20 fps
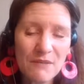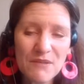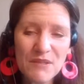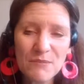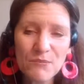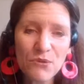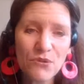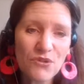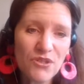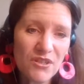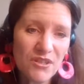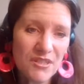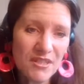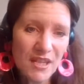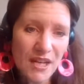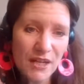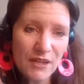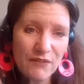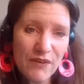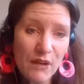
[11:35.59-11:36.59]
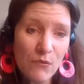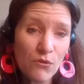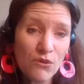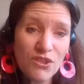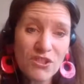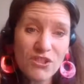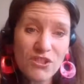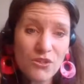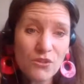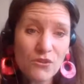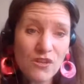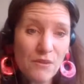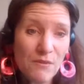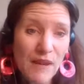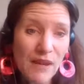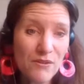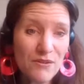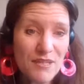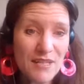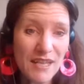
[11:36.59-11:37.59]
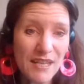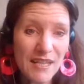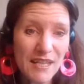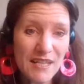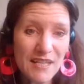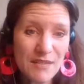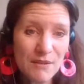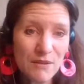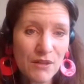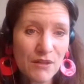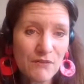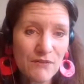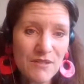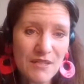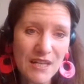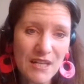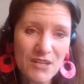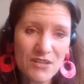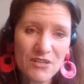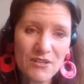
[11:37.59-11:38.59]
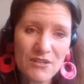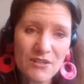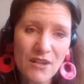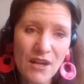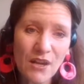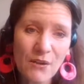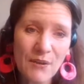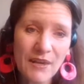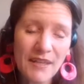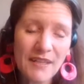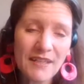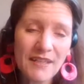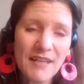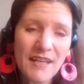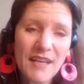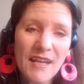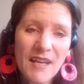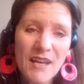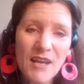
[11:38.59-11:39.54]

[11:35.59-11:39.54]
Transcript: It was more just I wanted to talk about it and get some conversations going.